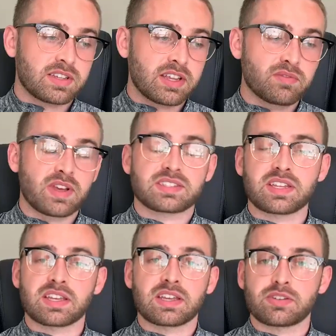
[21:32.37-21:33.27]

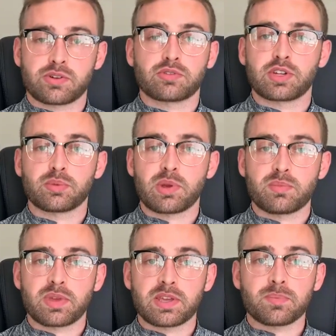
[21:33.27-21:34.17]
investing in your own
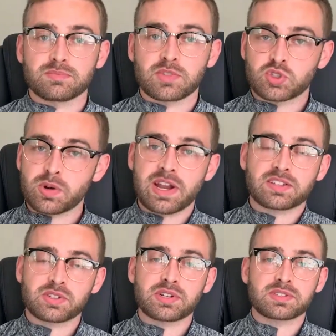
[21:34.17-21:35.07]
Airbnb? The short
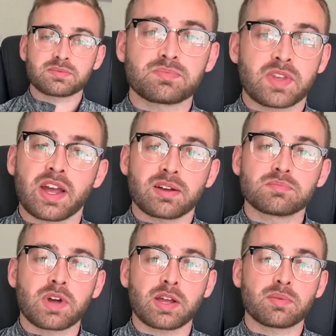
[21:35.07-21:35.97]
answer is yeah,
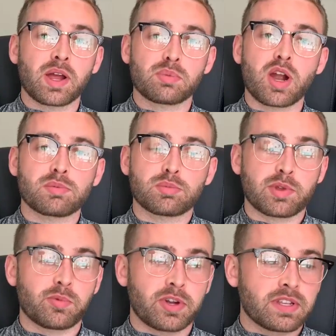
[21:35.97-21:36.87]
I
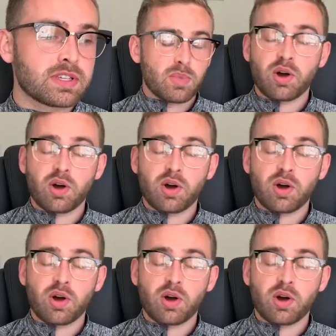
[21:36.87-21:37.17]
probably would.